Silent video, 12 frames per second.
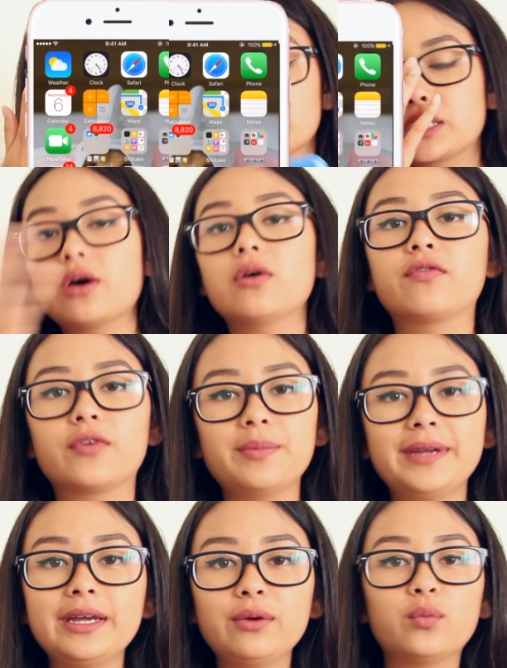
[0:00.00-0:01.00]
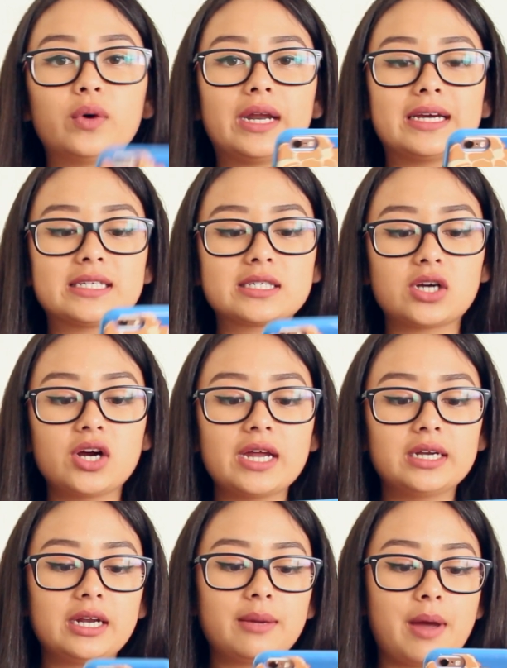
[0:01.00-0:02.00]
So for me, when I start
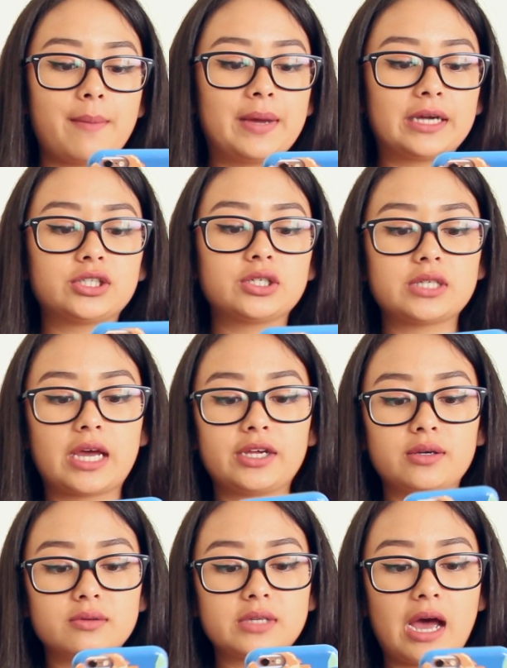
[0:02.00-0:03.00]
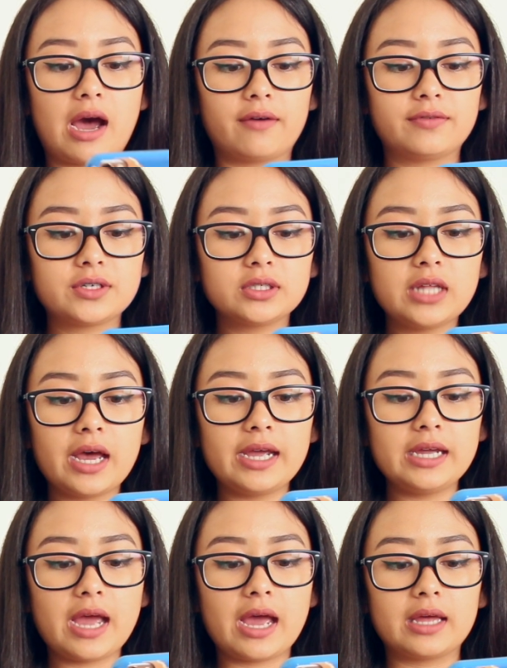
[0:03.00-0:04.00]
editing my pictures, I use
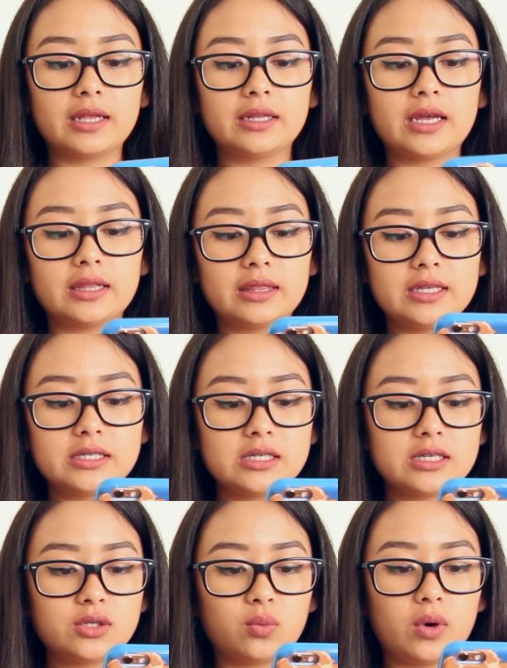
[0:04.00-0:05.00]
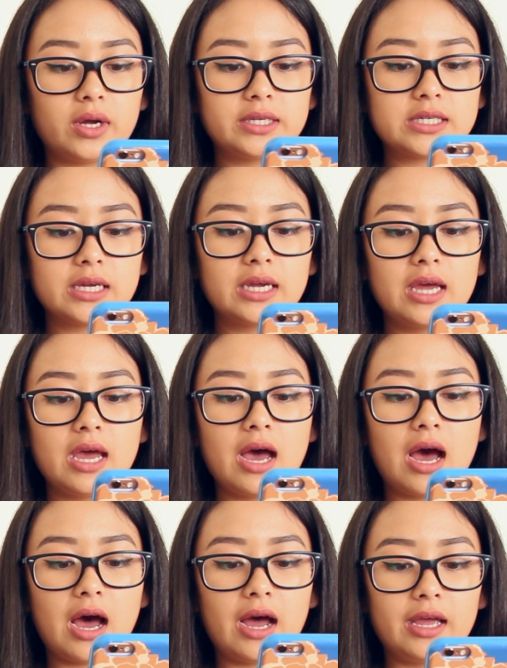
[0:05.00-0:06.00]
Afterlight and this is what
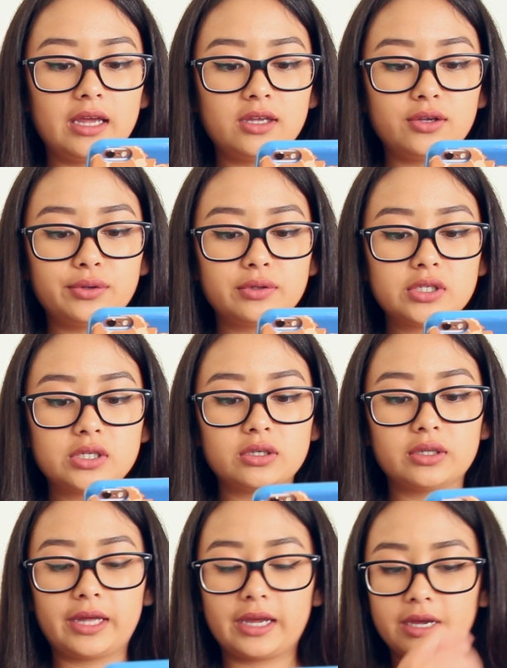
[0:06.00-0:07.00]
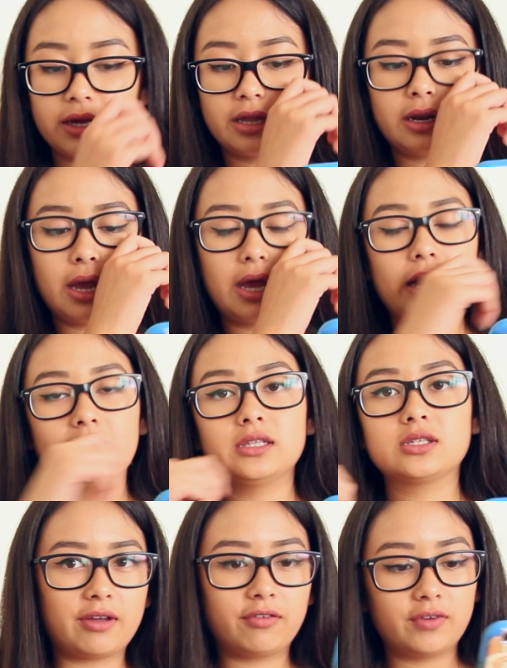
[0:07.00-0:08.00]
I use to like
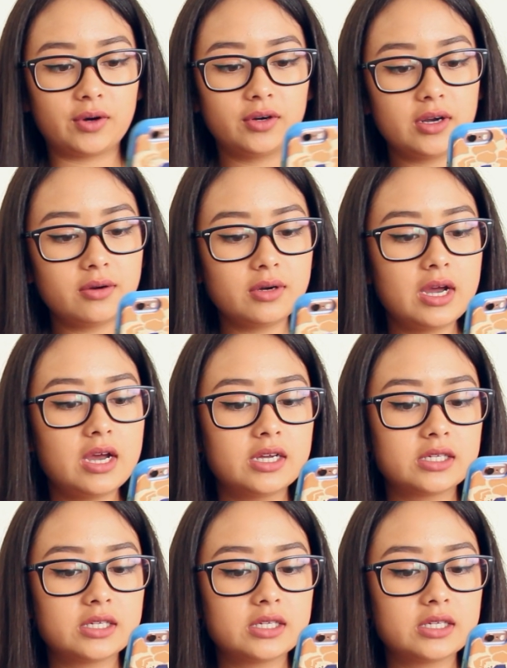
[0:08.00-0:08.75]
enhance my photo.